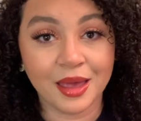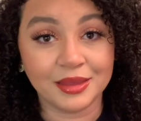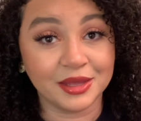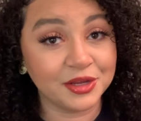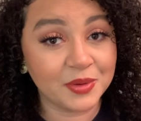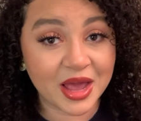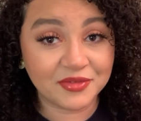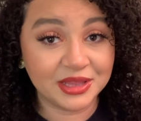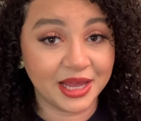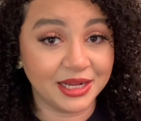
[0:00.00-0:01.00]
And there you have
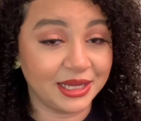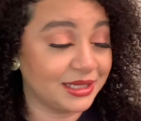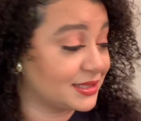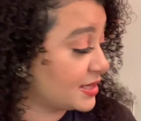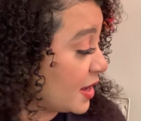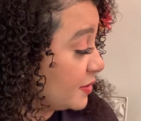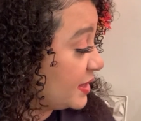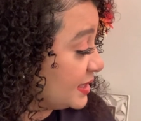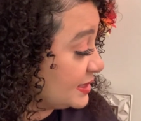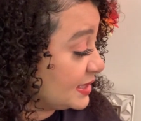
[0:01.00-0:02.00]
it, ladies. So
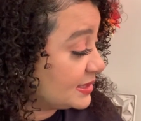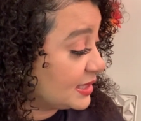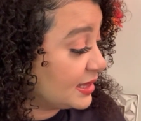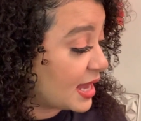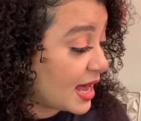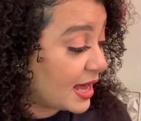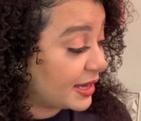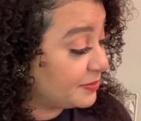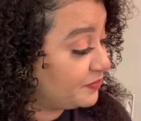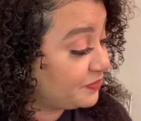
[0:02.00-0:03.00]
this is the
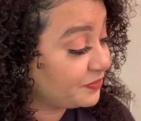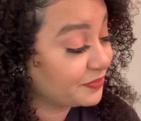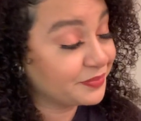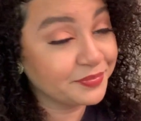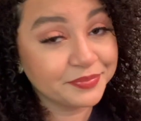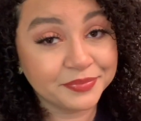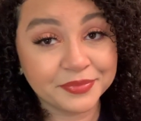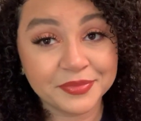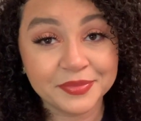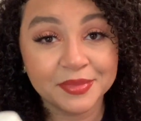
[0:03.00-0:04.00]
line.
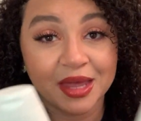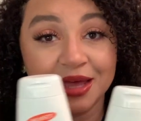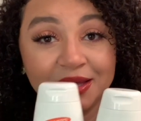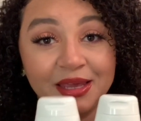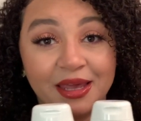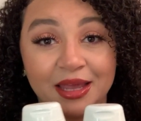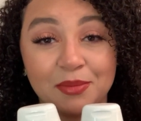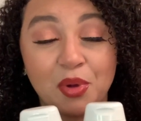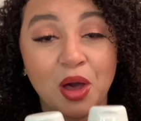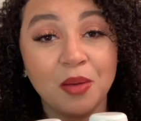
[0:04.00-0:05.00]

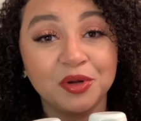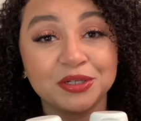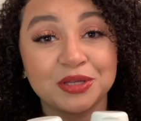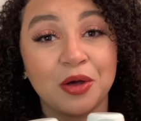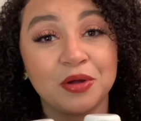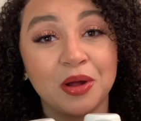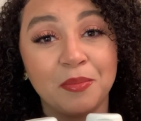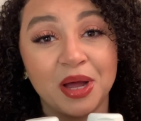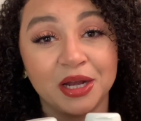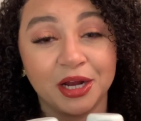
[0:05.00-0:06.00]
Again, Palmer's Cocoa
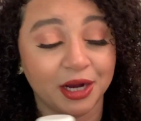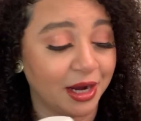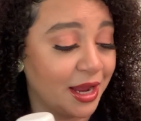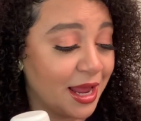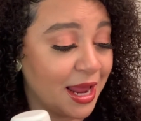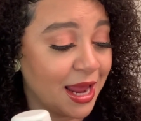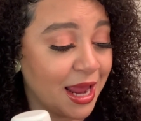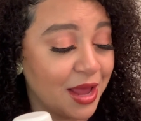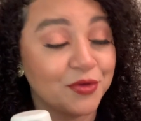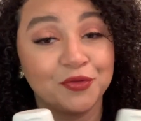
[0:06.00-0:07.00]
Butter
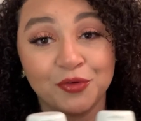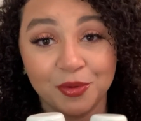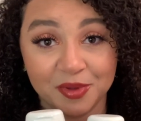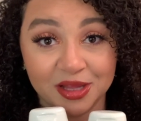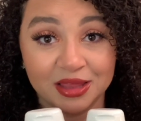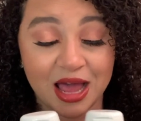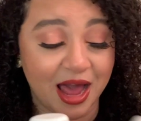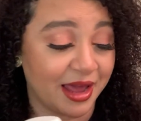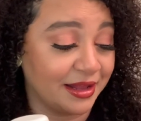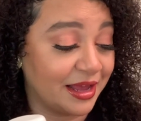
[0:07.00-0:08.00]
Formula
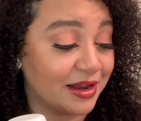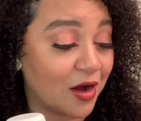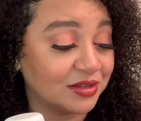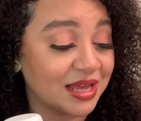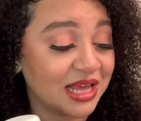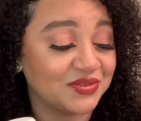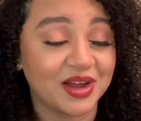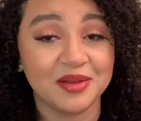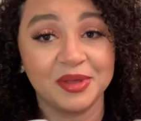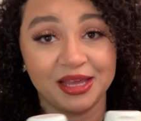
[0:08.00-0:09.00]
line. And it also has
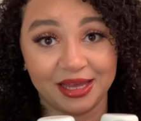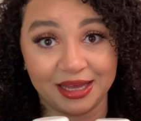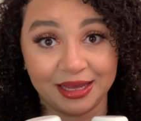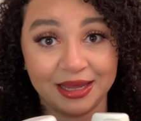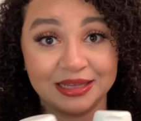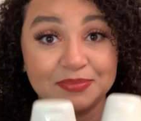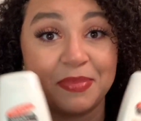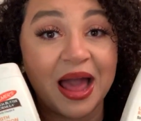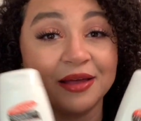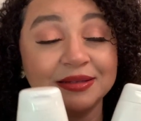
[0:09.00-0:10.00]
vitamin E. It's
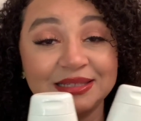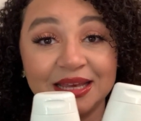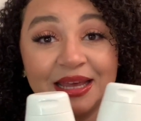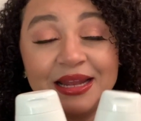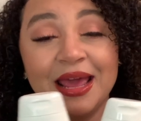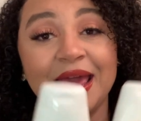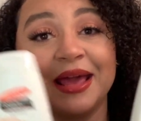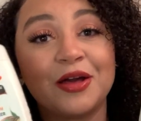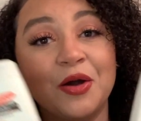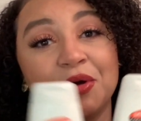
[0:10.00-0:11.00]
biotin,
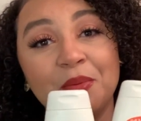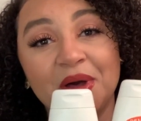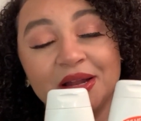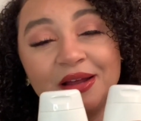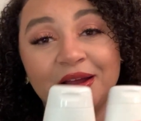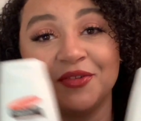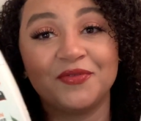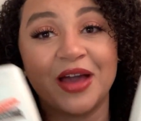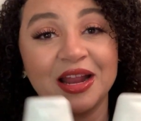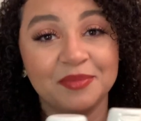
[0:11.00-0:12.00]
cocoa butter,
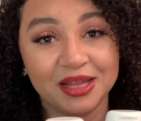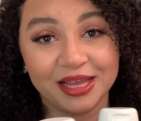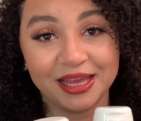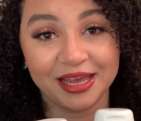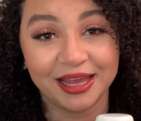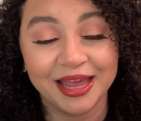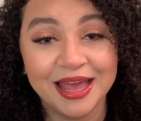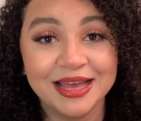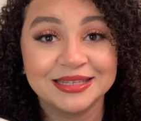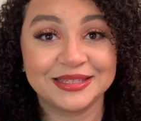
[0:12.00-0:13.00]
vitamin E.
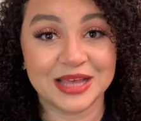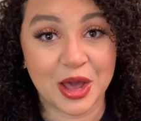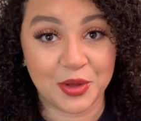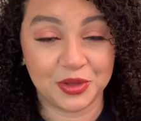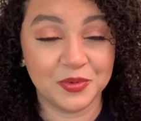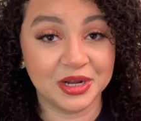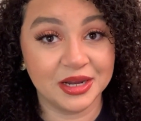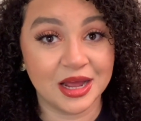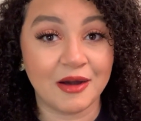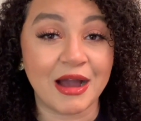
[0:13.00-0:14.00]
So you want to
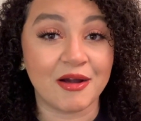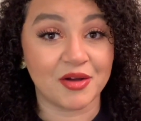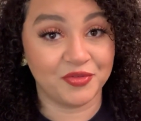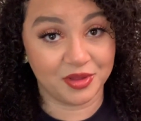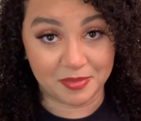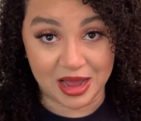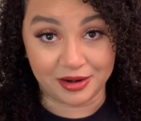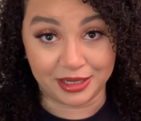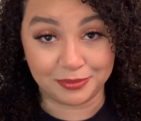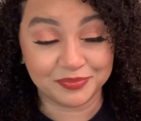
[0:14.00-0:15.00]
know how I feel about
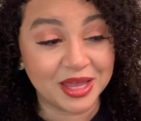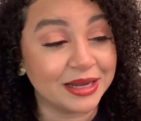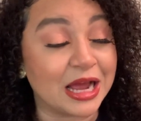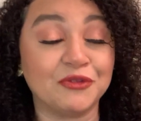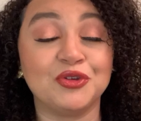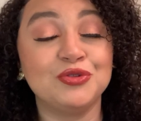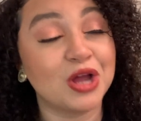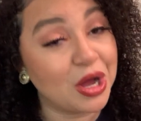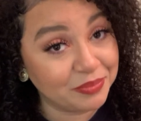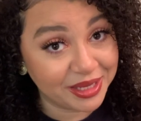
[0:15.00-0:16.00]
it. Now, if you
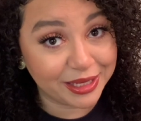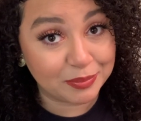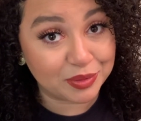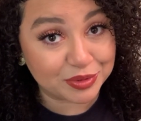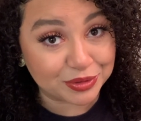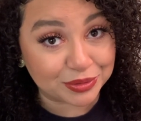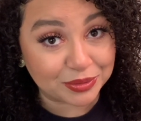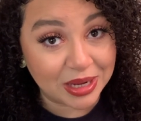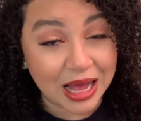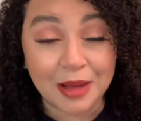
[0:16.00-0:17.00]
know me,
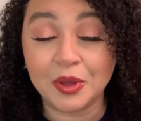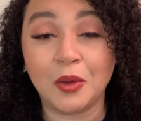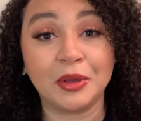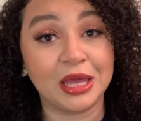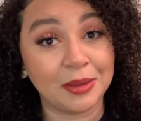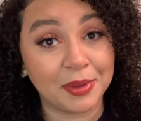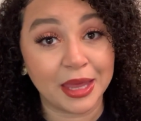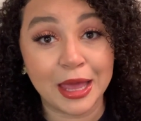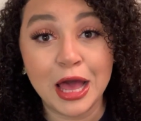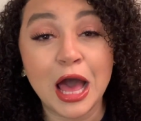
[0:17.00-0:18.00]
boo-boo, I'm going to keep
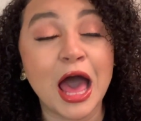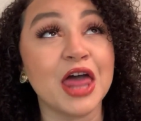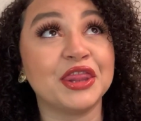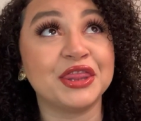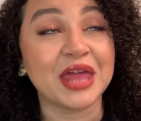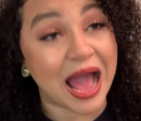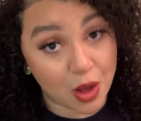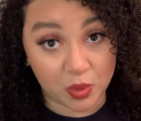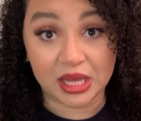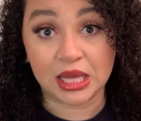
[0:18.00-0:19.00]
it a
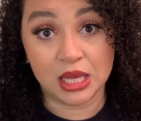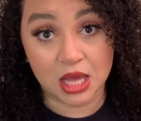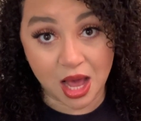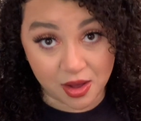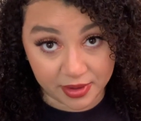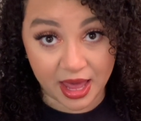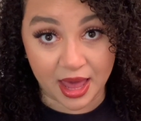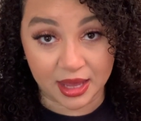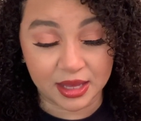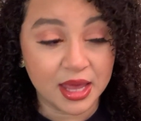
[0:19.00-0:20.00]
thowie.
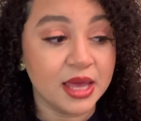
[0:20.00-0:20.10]
Okay.